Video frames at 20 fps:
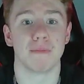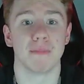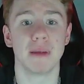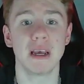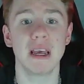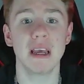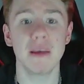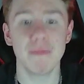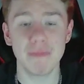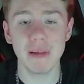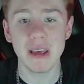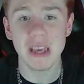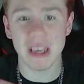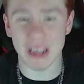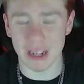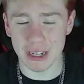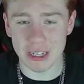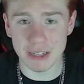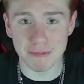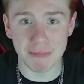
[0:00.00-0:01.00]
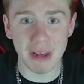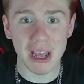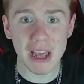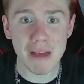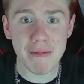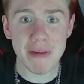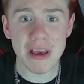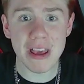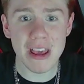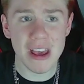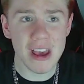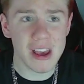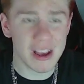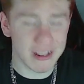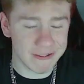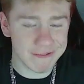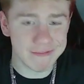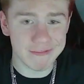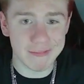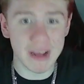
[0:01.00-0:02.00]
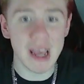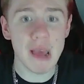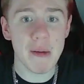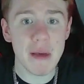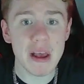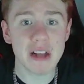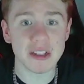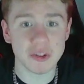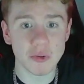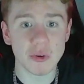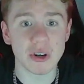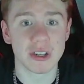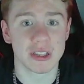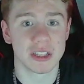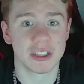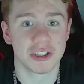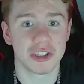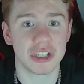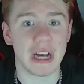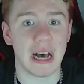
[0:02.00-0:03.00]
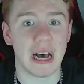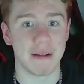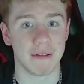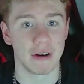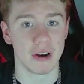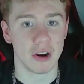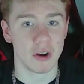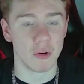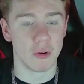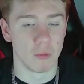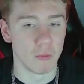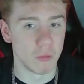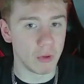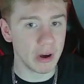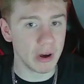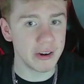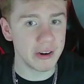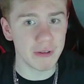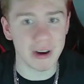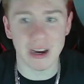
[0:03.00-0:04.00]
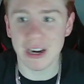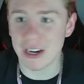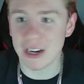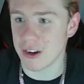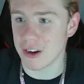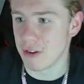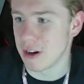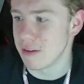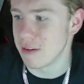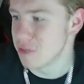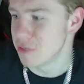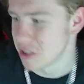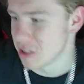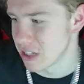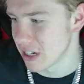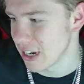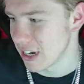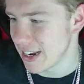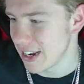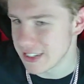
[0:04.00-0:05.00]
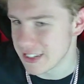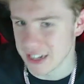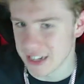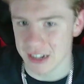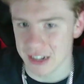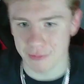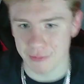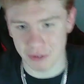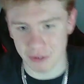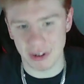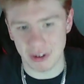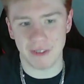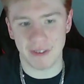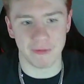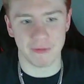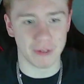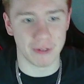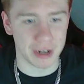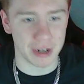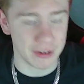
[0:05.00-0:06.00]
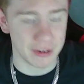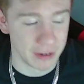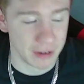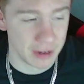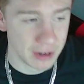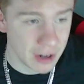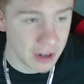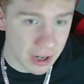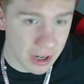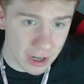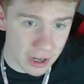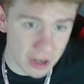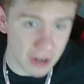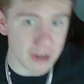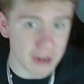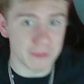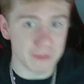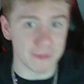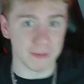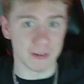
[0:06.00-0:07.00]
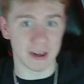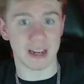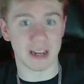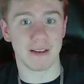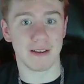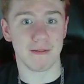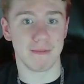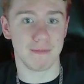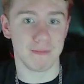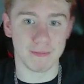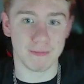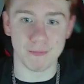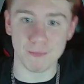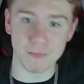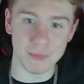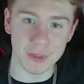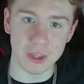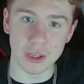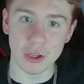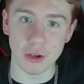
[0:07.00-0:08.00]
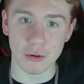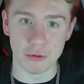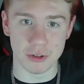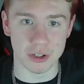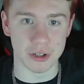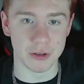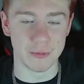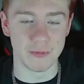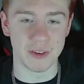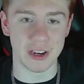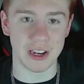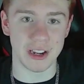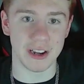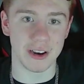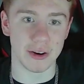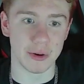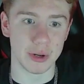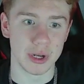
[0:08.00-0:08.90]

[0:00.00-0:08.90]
Maybe it's worth the shot. What do I know? I'm just a guy talking about F1 on a friggin' YouTube video.